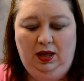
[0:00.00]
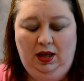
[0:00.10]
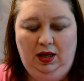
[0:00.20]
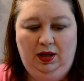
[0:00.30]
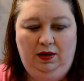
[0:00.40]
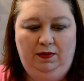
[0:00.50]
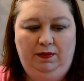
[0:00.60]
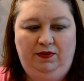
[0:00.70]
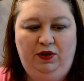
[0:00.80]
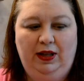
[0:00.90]

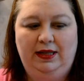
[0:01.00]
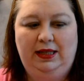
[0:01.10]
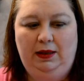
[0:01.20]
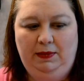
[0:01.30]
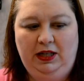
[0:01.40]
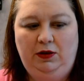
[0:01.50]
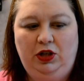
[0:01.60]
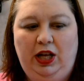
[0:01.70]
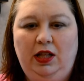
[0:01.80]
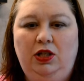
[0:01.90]
um, if you like seeing me do
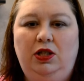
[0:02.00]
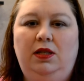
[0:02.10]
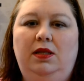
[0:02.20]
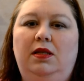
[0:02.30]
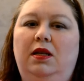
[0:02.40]
challenges.